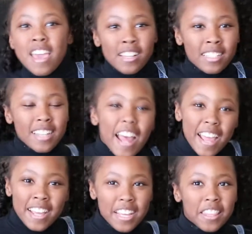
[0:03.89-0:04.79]
And
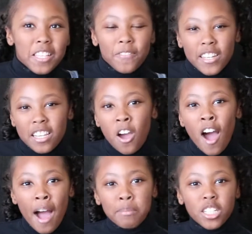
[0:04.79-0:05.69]
today in this video
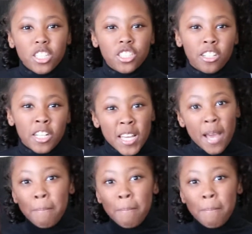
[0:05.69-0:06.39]
I'm going to show you